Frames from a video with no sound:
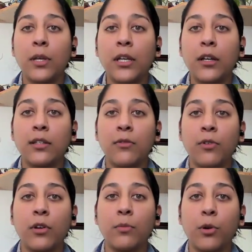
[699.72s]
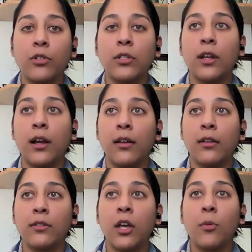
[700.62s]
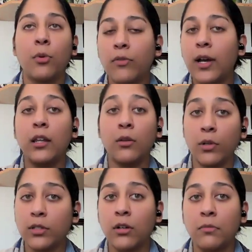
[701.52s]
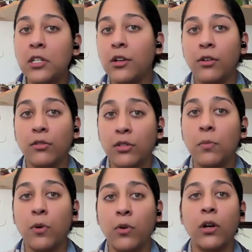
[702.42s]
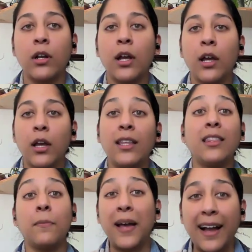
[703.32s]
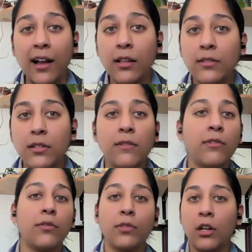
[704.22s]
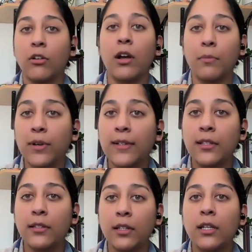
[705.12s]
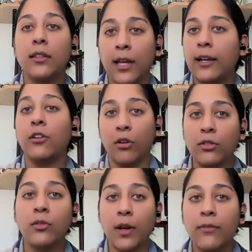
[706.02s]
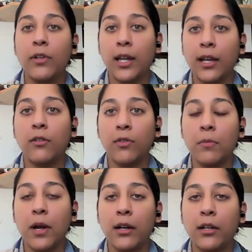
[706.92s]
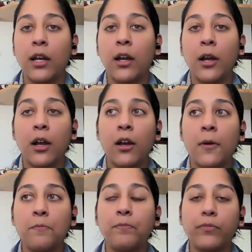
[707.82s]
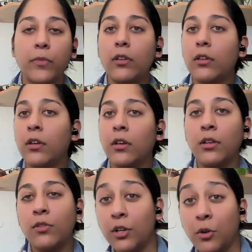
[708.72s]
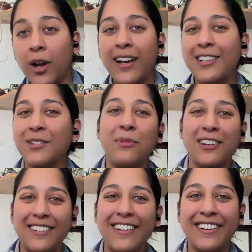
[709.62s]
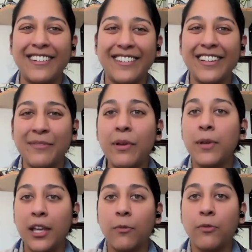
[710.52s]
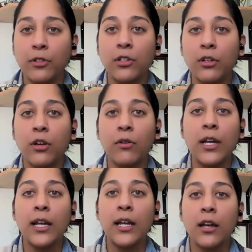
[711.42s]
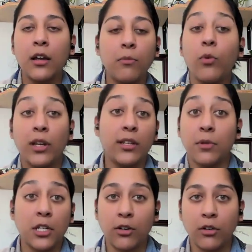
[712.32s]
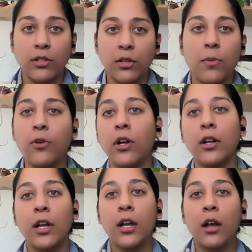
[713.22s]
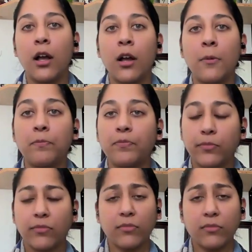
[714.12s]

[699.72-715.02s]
because if a person has provided what's called material support in the past, even if they are not presently, that can also have a negative impact. Um, you didn't quite ask, but it may be helpful to know what is material support. Um,